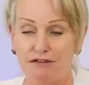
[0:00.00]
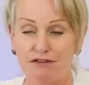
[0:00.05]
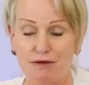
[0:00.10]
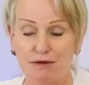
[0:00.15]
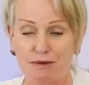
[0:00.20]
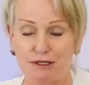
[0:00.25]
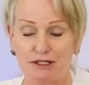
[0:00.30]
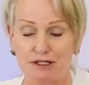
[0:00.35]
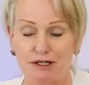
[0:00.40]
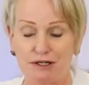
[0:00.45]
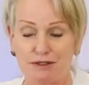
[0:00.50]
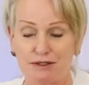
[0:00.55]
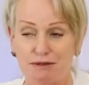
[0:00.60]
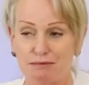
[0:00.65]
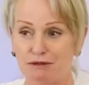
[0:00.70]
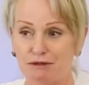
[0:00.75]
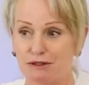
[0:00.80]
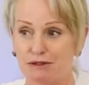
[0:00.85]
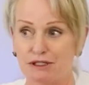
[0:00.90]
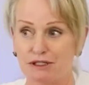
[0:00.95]
everyone
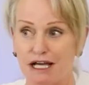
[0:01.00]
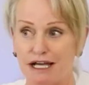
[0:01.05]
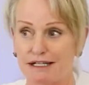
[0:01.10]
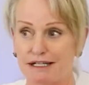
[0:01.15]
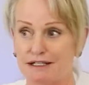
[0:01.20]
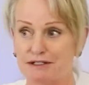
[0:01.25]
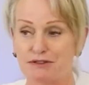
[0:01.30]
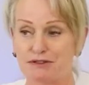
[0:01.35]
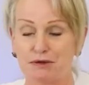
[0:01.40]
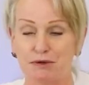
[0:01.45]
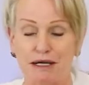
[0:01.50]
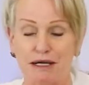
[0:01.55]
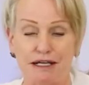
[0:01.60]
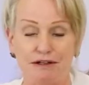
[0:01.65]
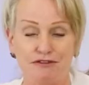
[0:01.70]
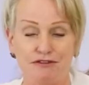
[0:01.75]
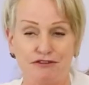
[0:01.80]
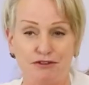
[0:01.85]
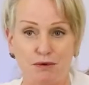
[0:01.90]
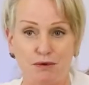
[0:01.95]
knows blue light is
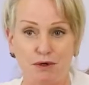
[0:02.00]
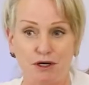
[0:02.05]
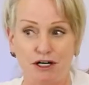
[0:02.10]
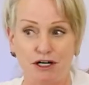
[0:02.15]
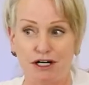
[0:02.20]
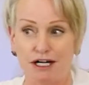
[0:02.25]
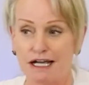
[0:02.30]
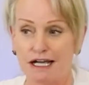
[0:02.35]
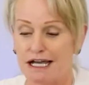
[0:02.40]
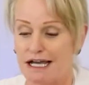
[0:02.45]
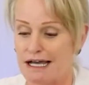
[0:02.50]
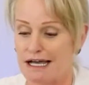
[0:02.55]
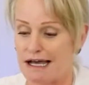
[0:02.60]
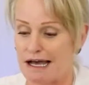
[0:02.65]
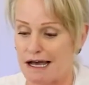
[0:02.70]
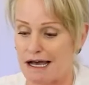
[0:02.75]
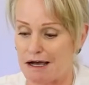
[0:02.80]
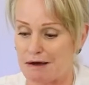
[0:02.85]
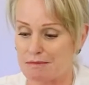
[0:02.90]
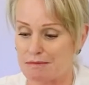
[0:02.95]
great for
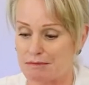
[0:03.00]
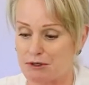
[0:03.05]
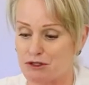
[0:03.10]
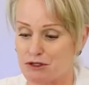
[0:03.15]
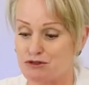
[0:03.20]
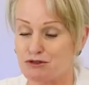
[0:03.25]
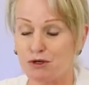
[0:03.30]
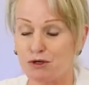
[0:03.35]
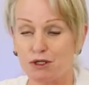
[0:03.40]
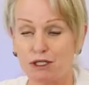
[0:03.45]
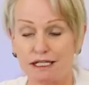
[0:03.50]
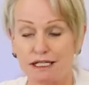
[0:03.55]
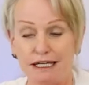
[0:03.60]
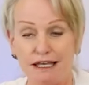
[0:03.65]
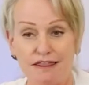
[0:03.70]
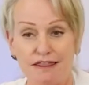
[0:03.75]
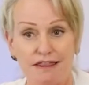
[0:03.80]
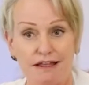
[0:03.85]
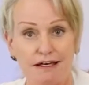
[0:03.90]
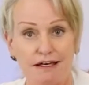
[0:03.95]

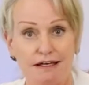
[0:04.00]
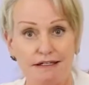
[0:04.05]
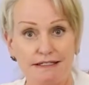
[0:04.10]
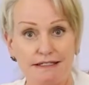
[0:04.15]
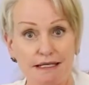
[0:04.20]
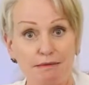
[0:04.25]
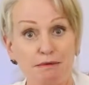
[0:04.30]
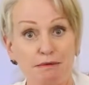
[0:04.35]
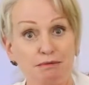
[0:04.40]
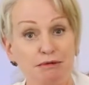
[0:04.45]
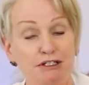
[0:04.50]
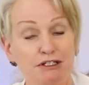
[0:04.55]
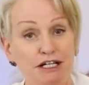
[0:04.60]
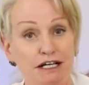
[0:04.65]
controlling the sebum